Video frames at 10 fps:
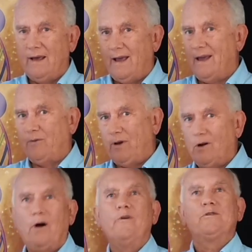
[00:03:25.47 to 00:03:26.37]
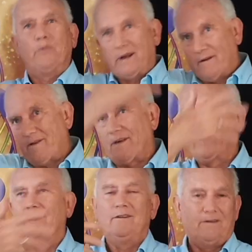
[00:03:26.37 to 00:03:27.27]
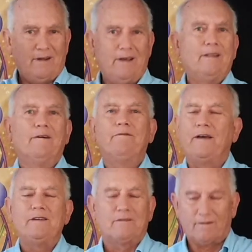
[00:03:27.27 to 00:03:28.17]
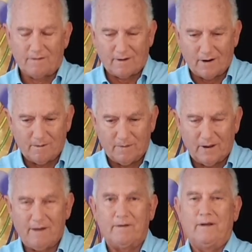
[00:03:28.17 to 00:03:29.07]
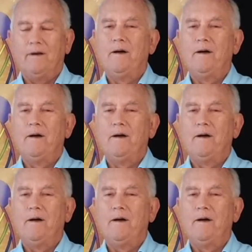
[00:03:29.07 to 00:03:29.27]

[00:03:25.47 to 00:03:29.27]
And we don't always bring everything in the face of our beloved.